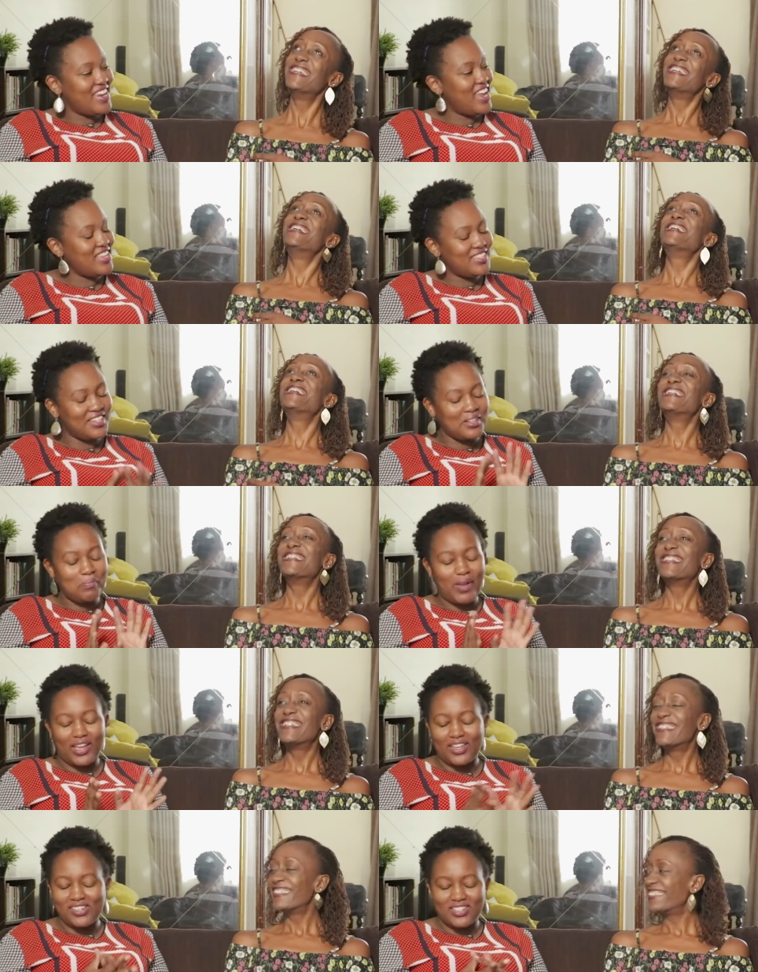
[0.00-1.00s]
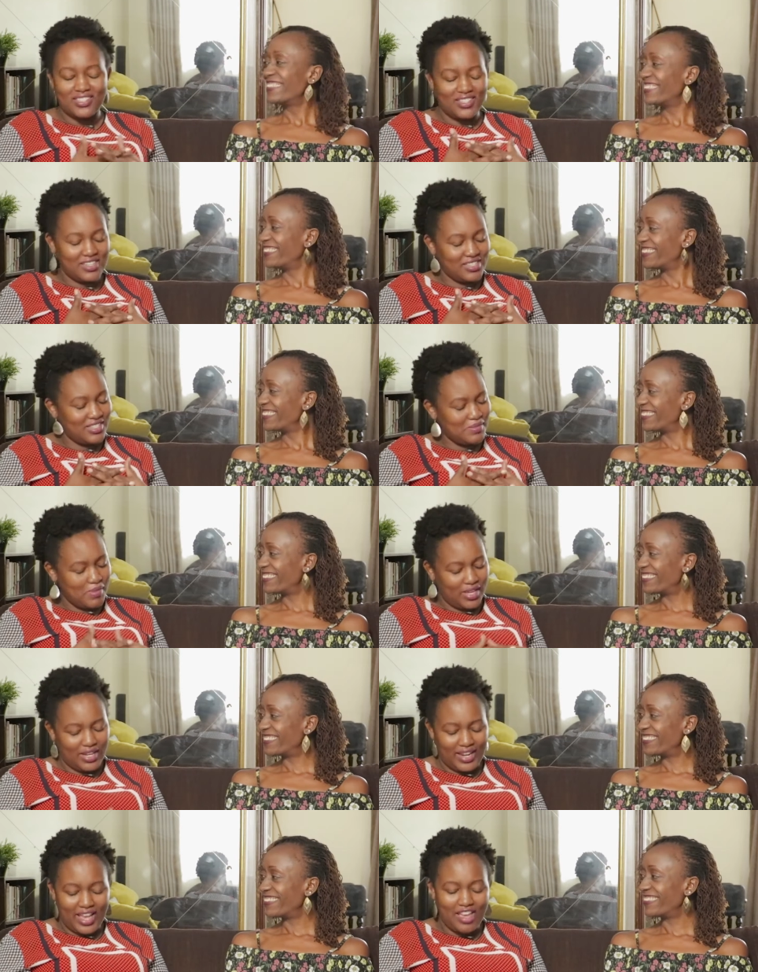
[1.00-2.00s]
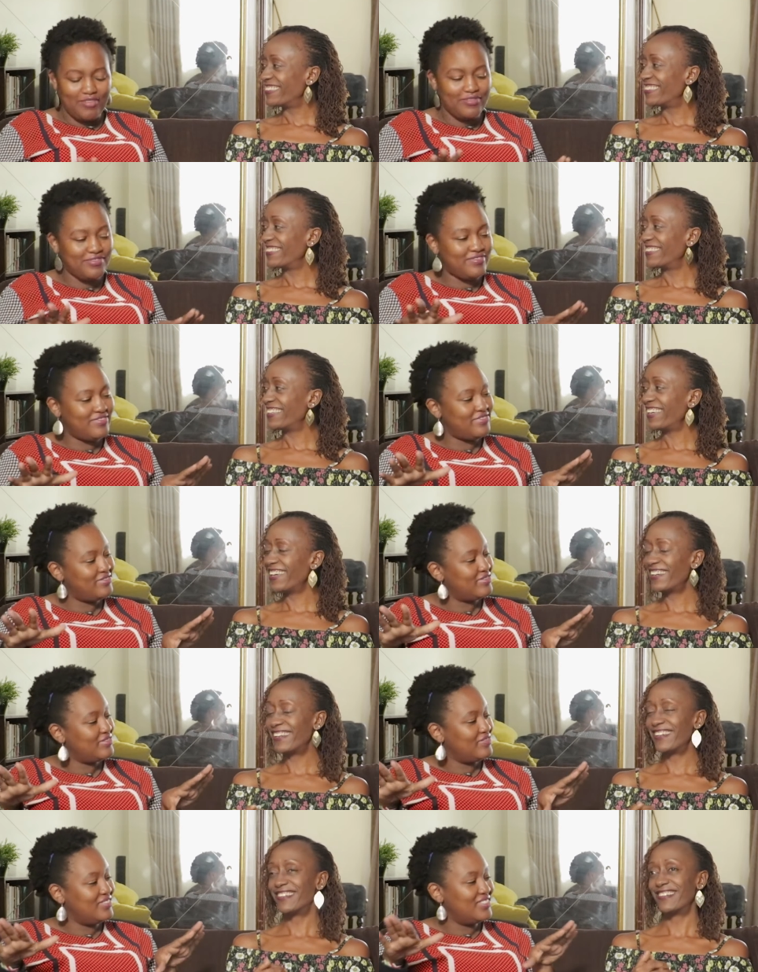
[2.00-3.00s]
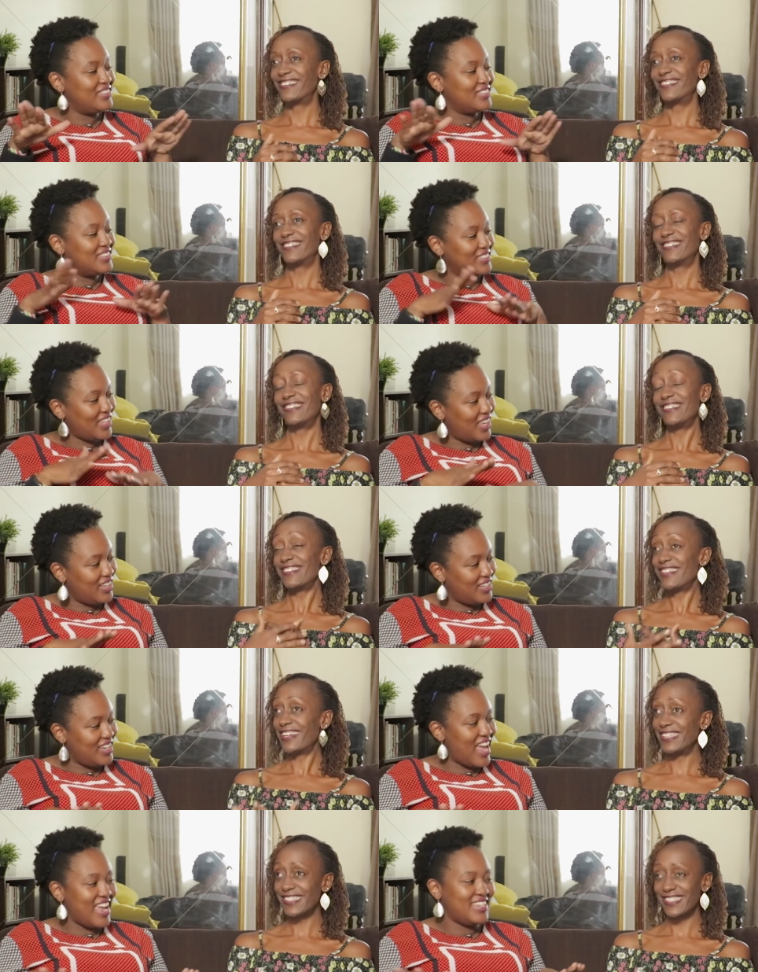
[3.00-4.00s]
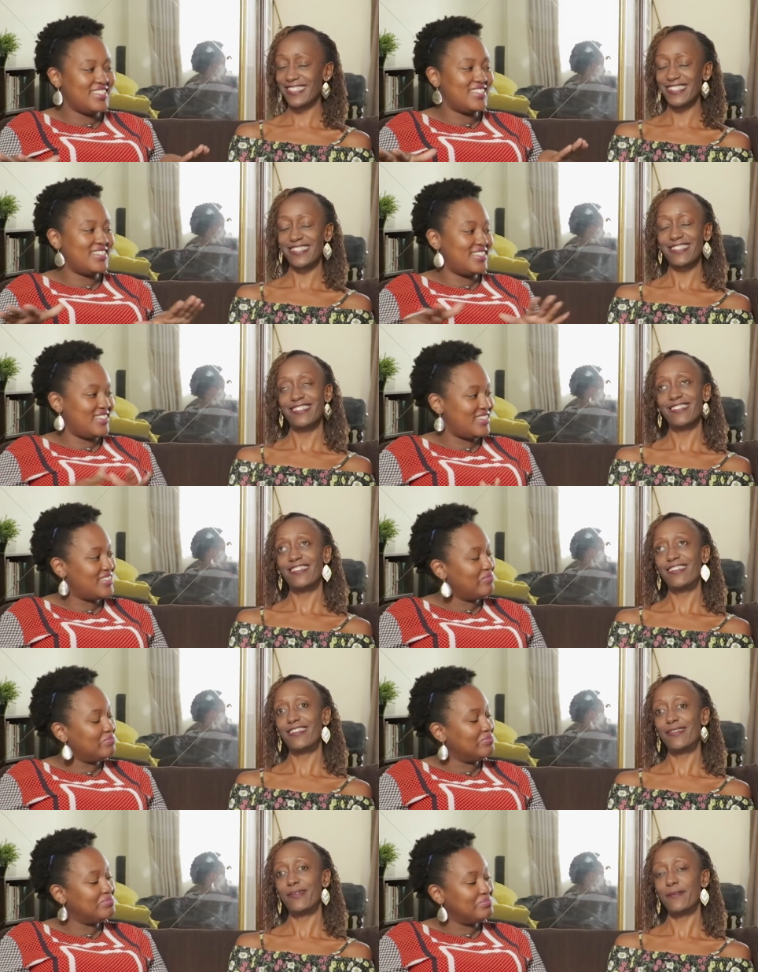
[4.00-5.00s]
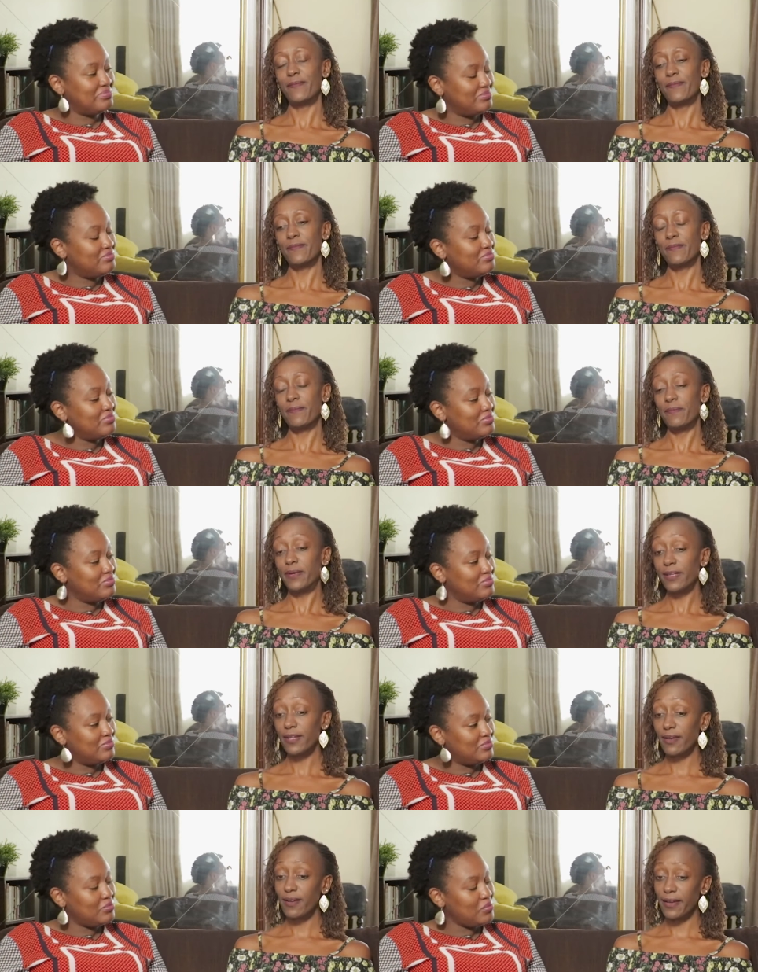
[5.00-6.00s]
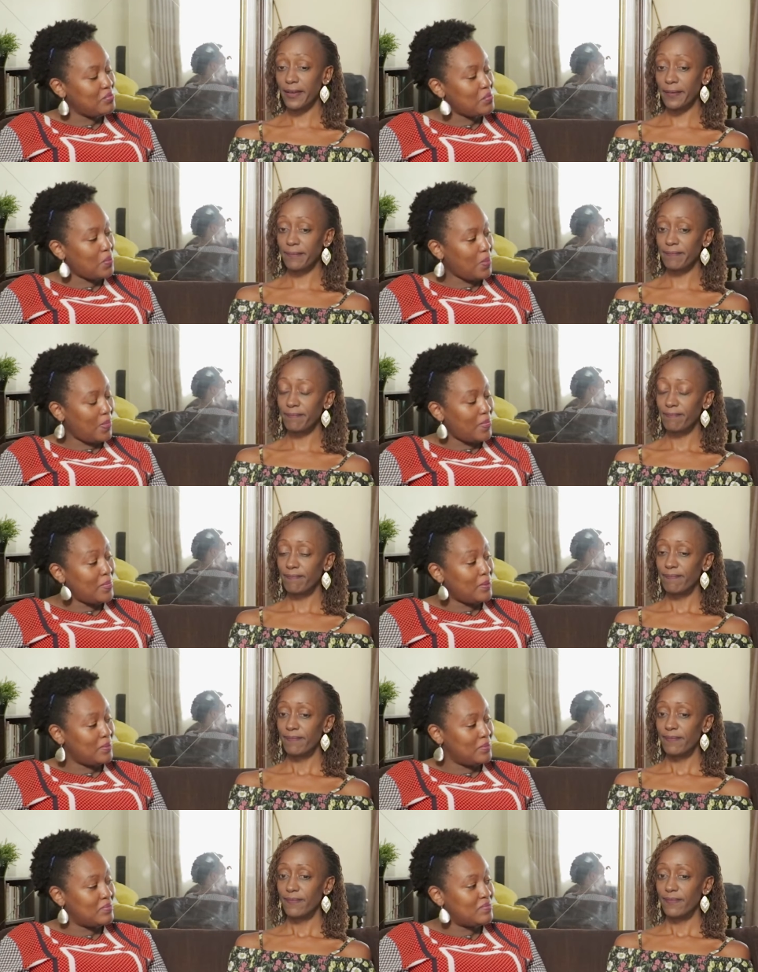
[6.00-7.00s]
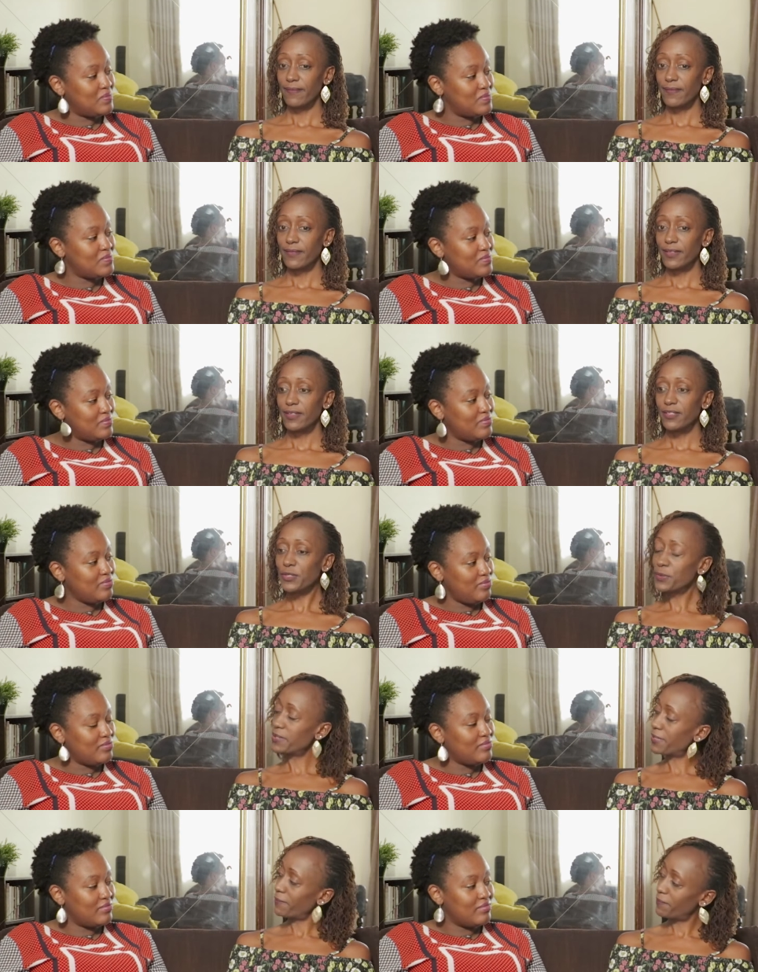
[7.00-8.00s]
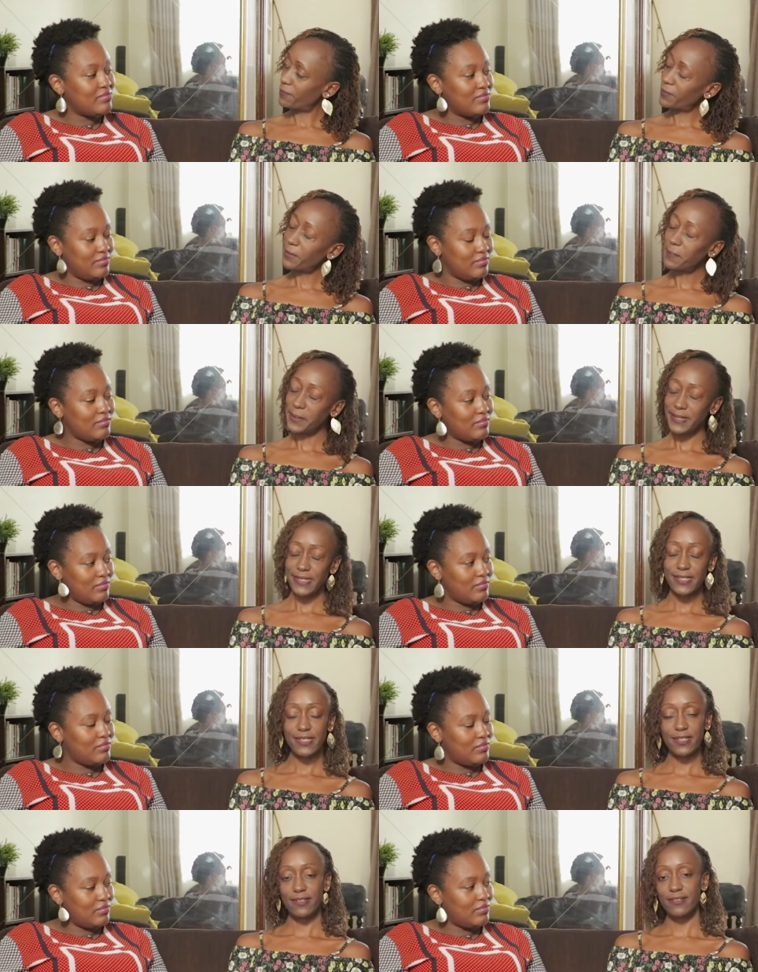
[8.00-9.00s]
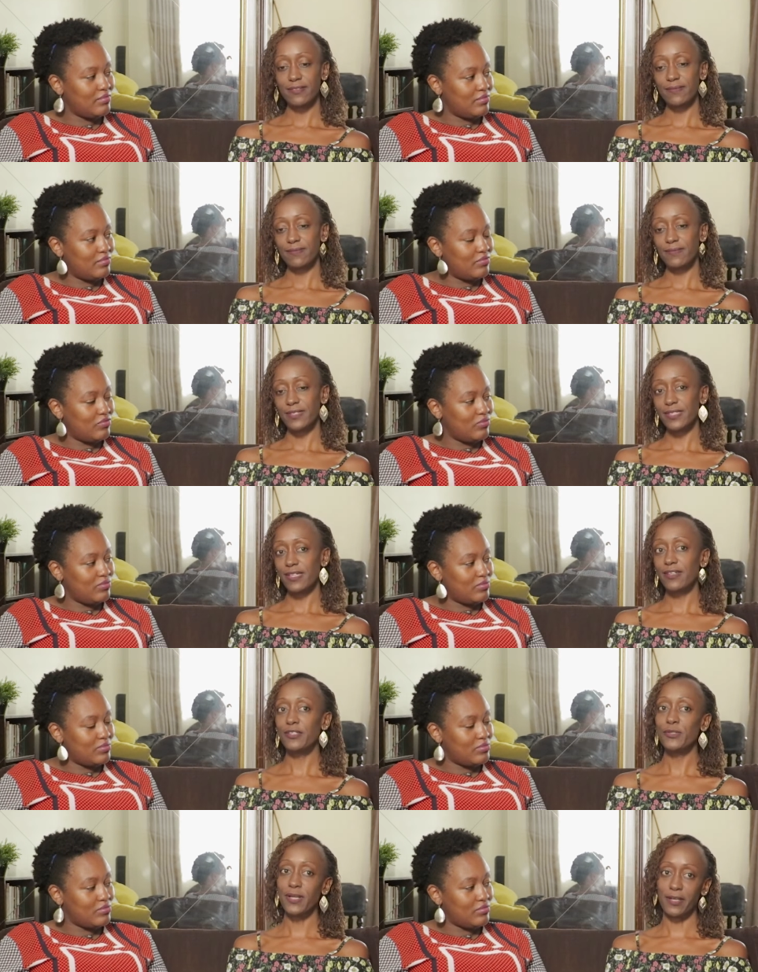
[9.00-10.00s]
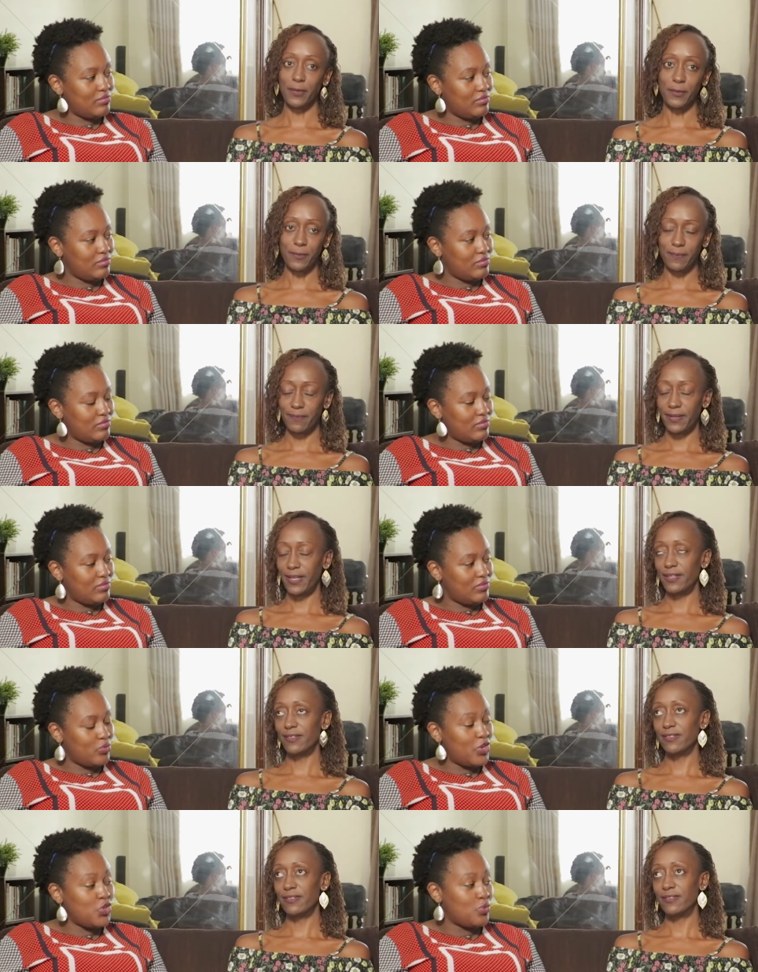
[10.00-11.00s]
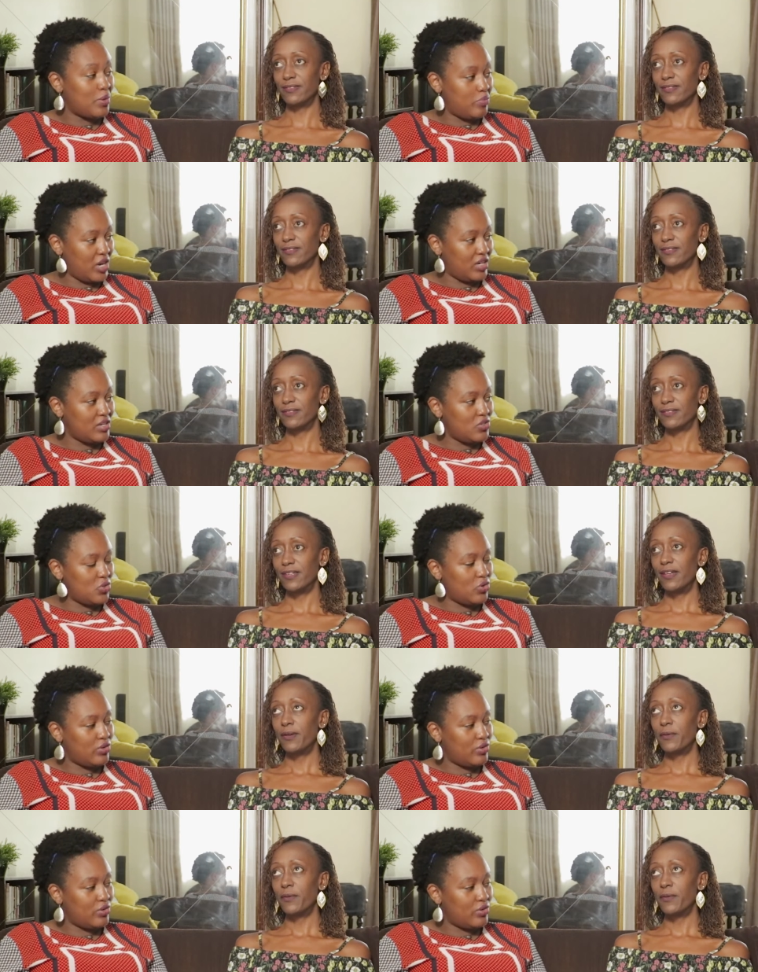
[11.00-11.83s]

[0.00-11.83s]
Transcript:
Speaker 1: the nice little packages that just make life. Yeah, nice. Nice. Mm, um, mm. But
Speaker 2: yeah, I mm. took time, thought about it, and decided to let go. And when you
Speaker 1: were pregnant,